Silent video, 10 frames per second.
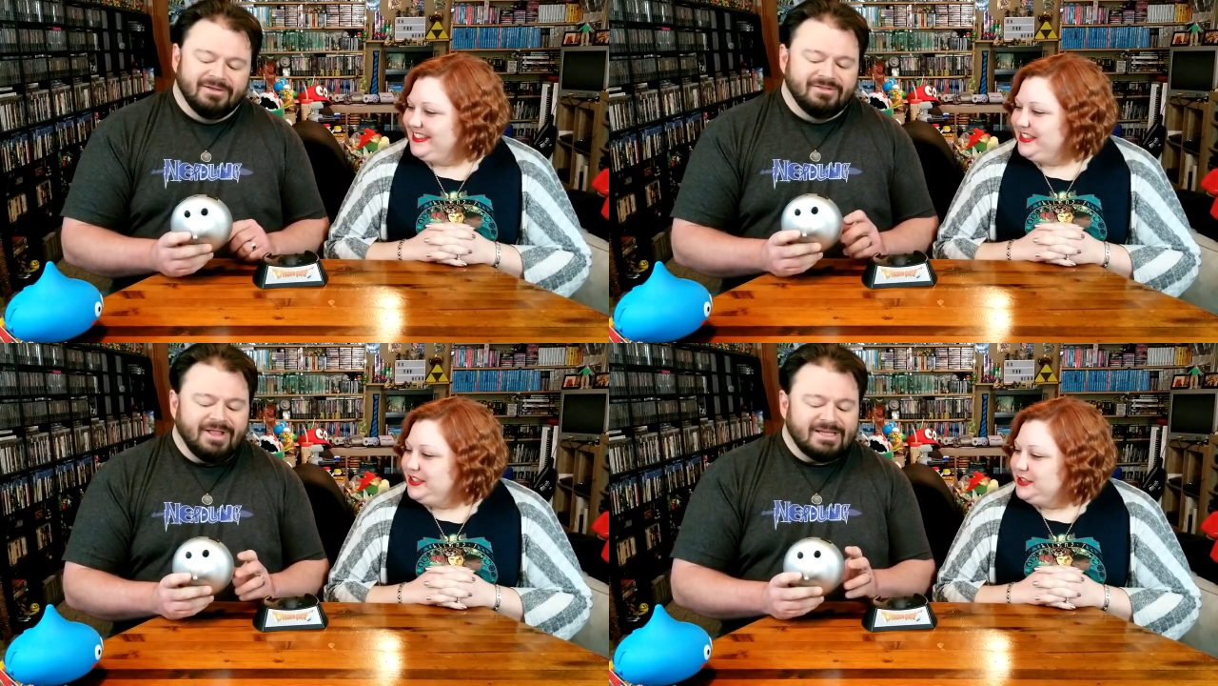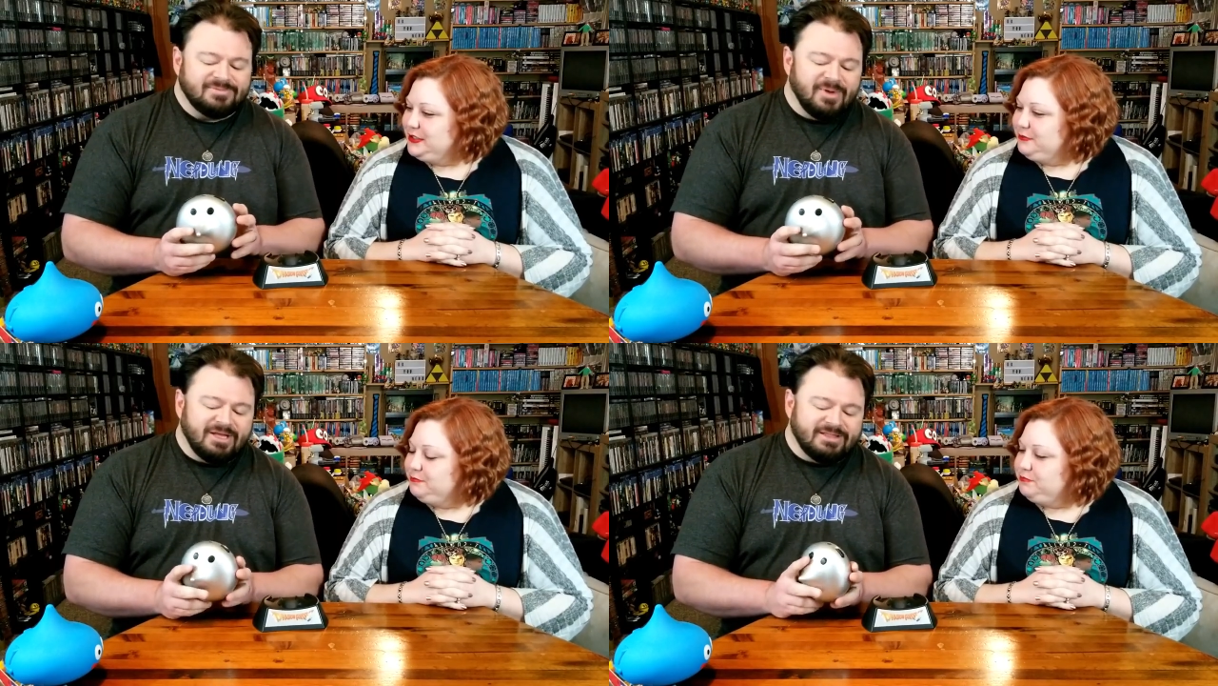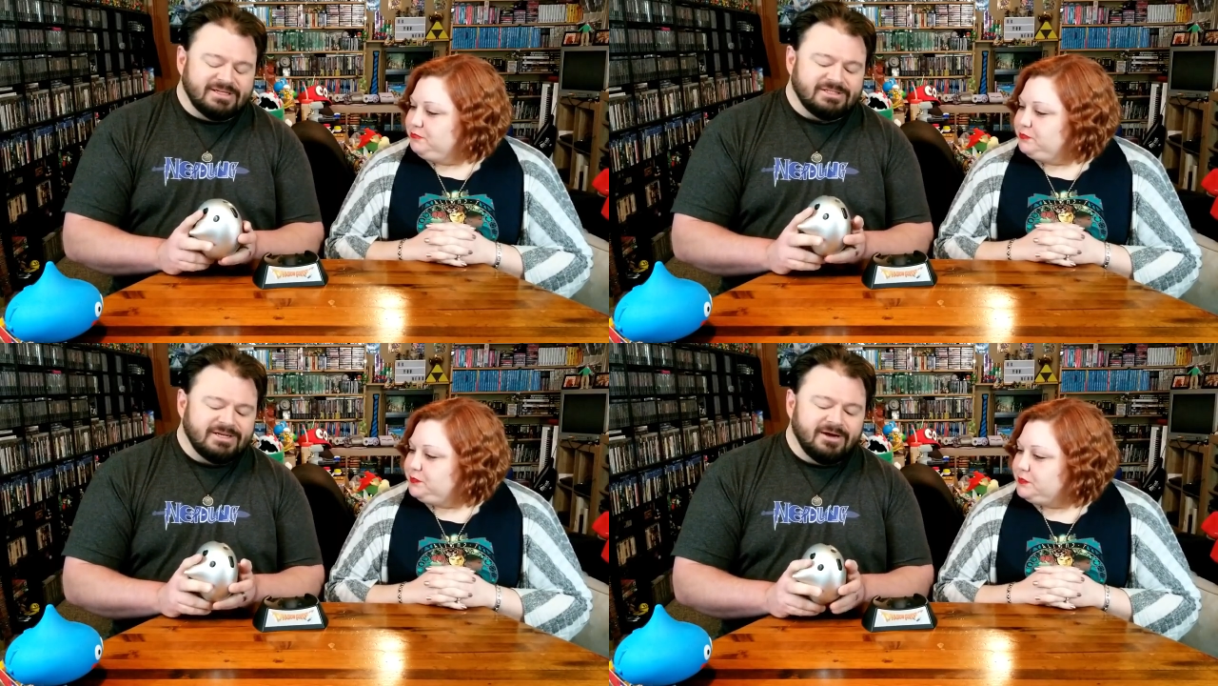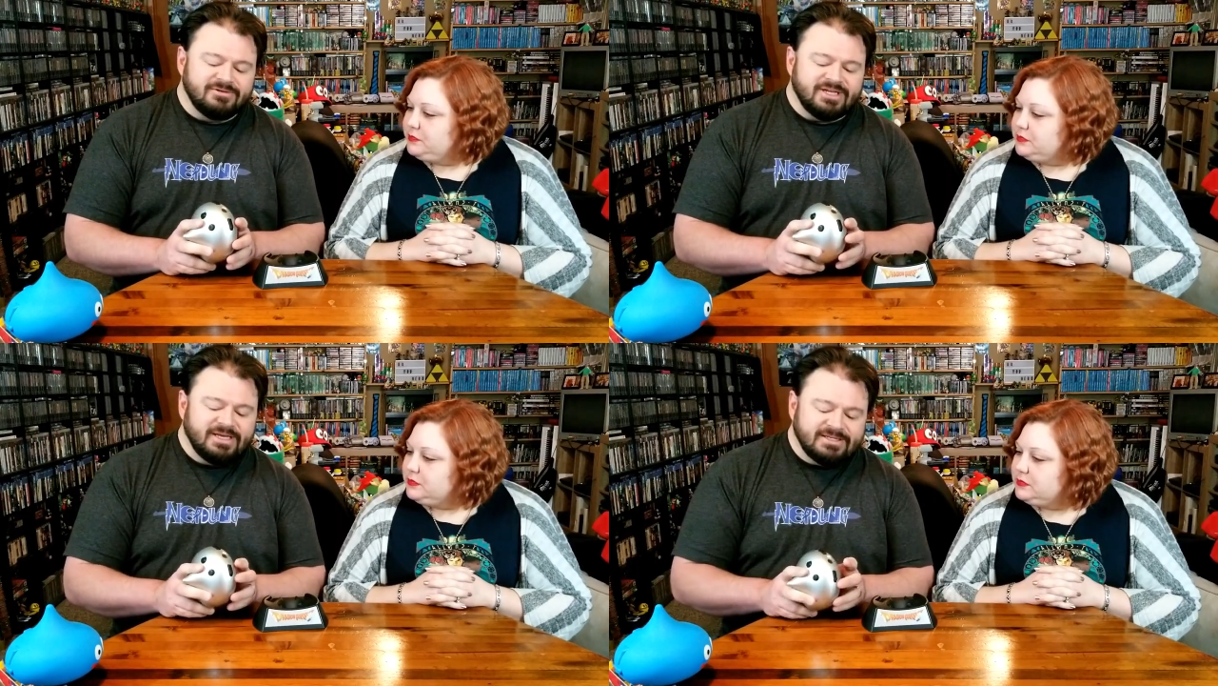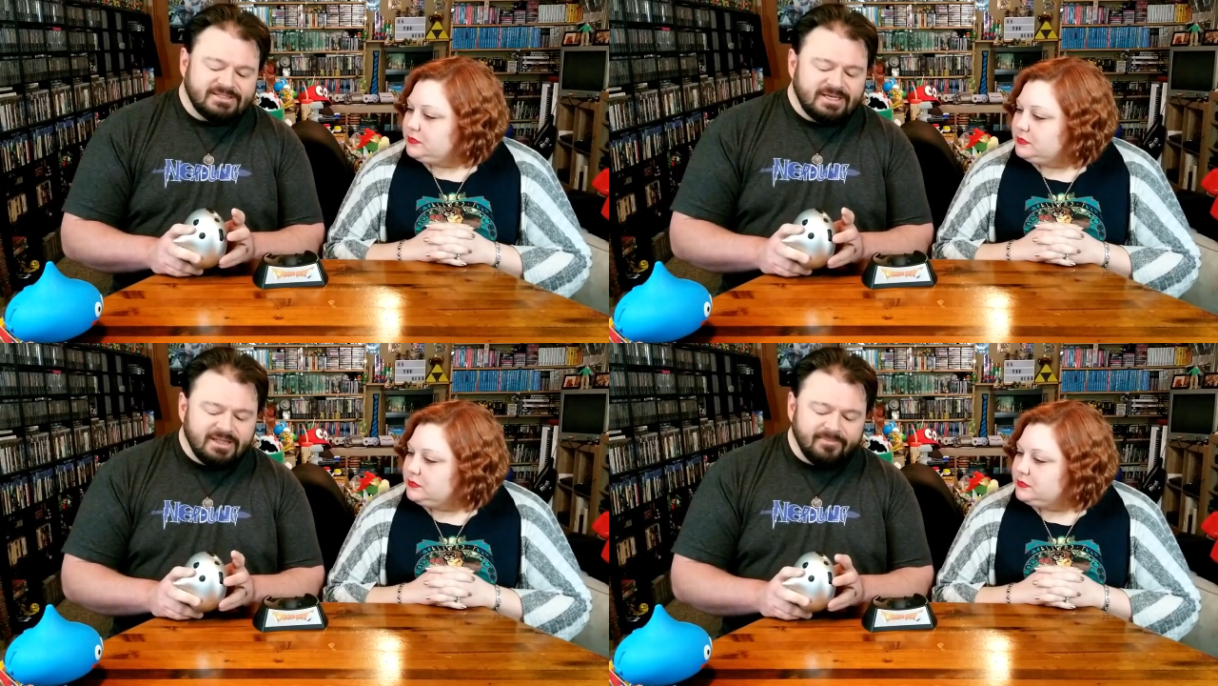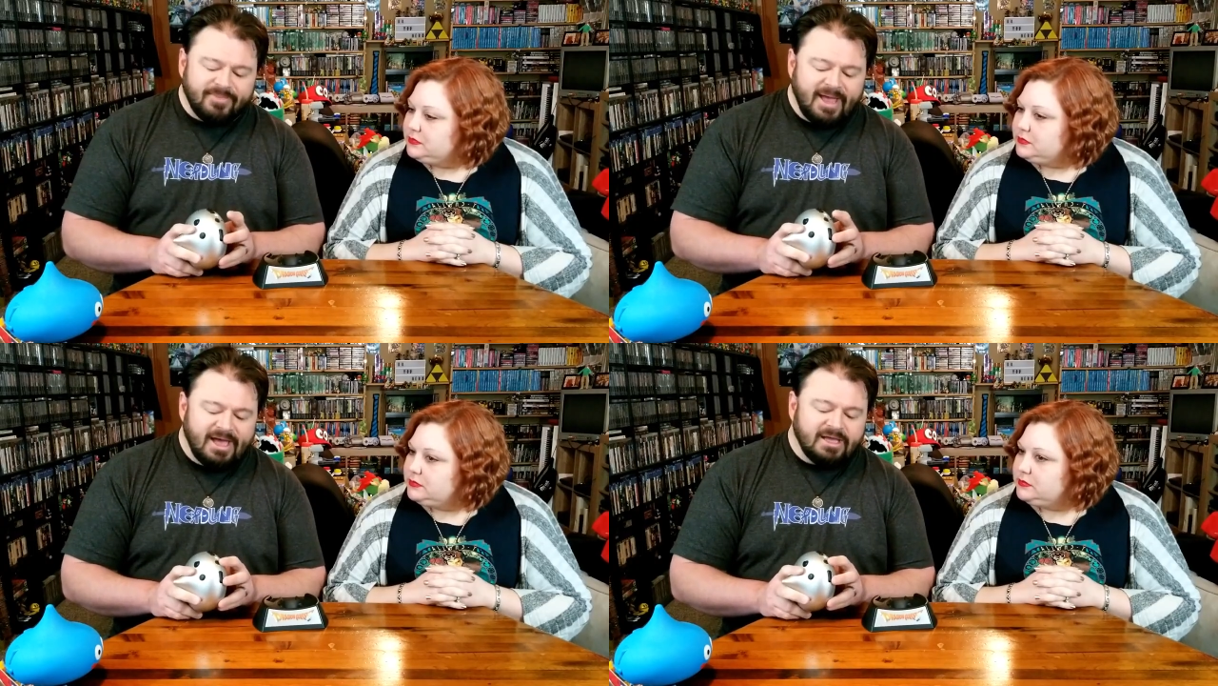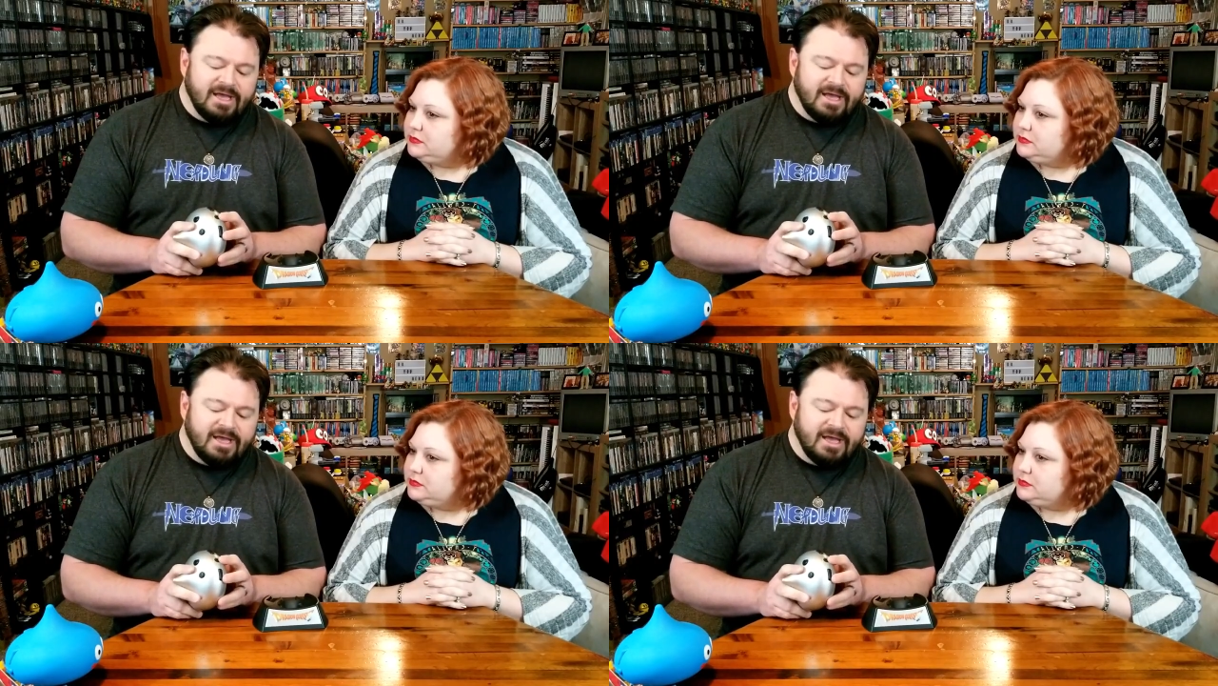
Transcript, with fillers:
Speaker 1: last big thing to note is in the back